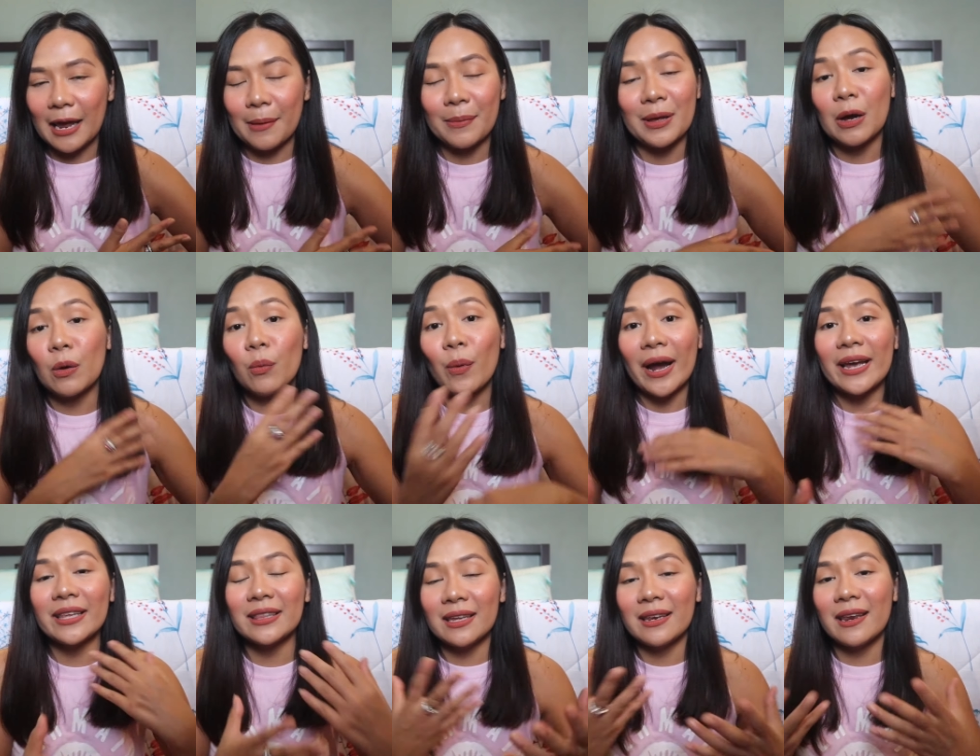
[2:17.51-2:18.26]
I mean, a
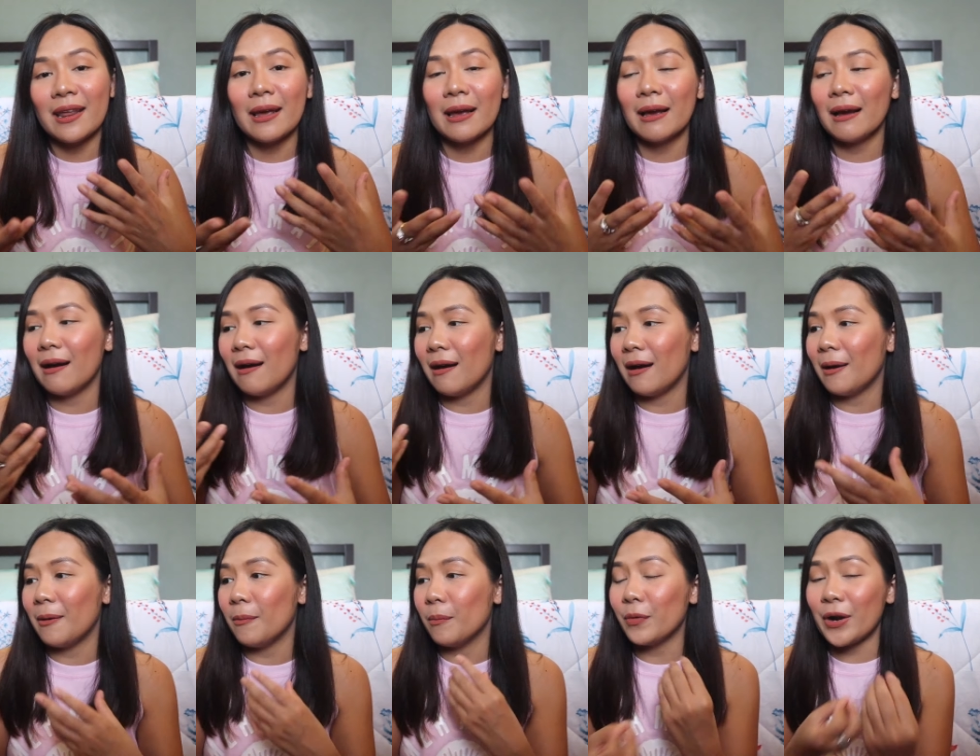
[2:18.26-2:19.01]
whitening
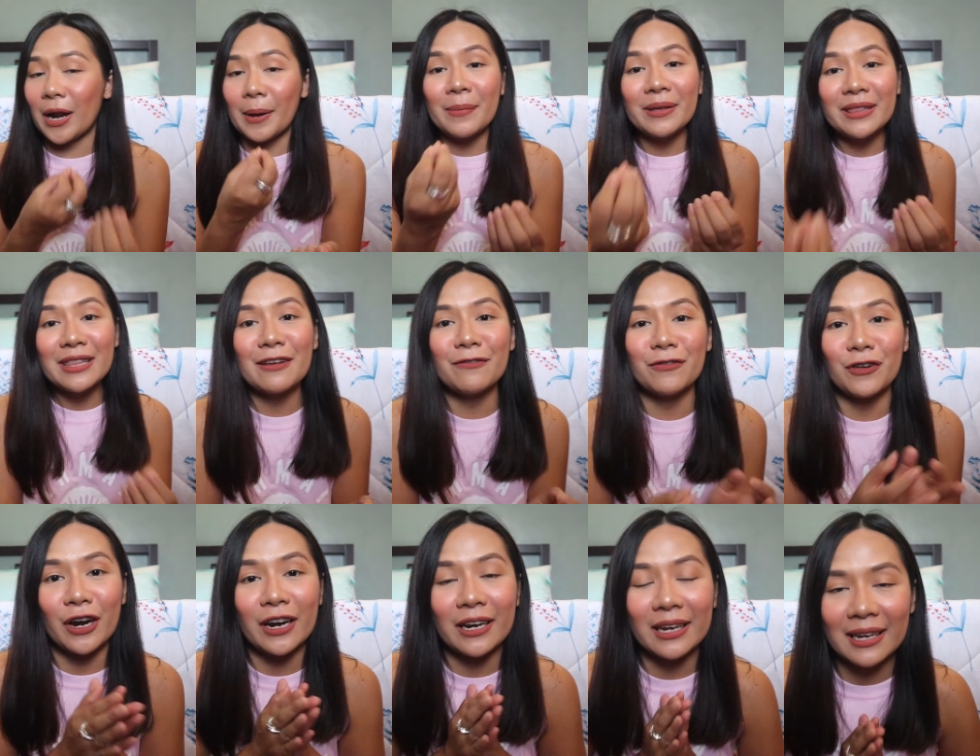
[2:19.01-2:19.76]
remedy
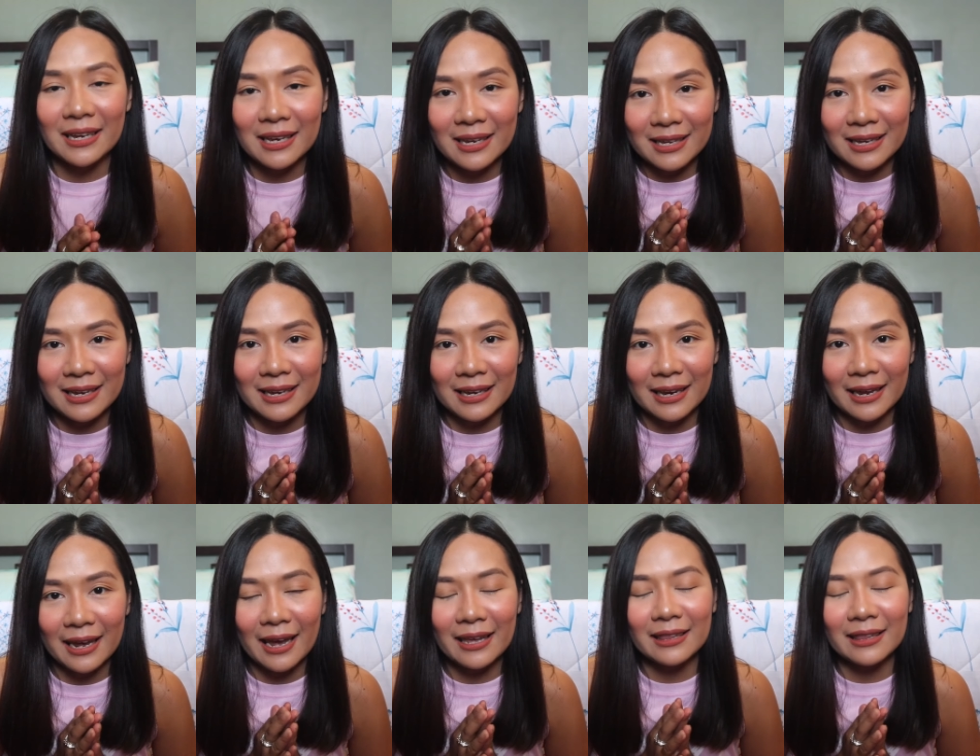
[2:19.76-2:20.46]
for our kilikili.